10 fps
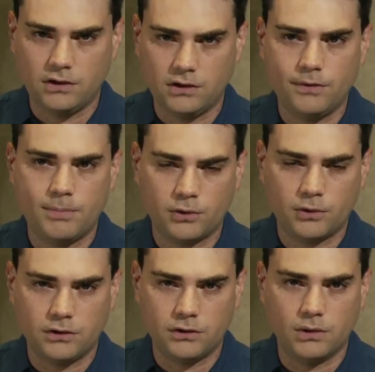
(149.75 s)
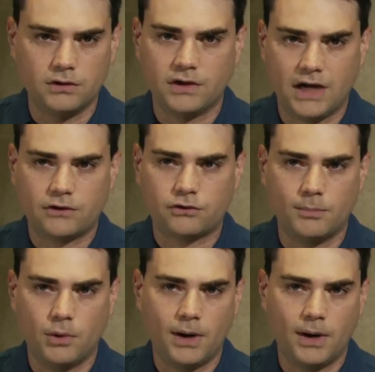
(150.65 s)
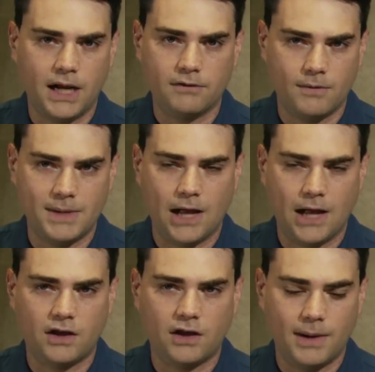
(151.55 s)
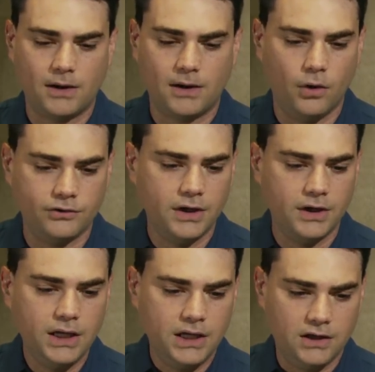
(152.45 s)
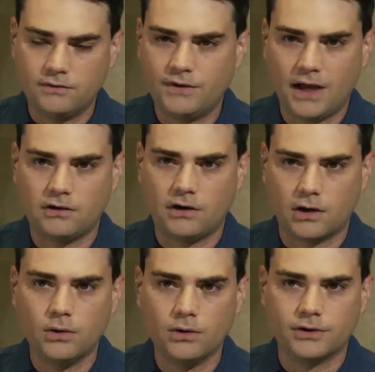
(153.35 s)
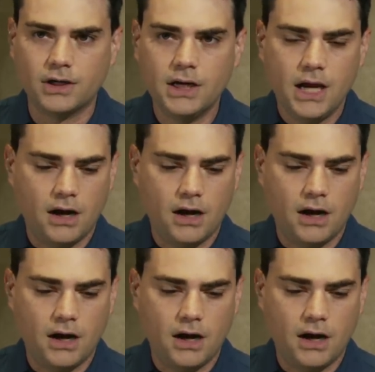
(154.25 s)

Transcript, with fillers: the only person who earns an execrable rating from me outside of Michael Moles, is in fact Eric Holder.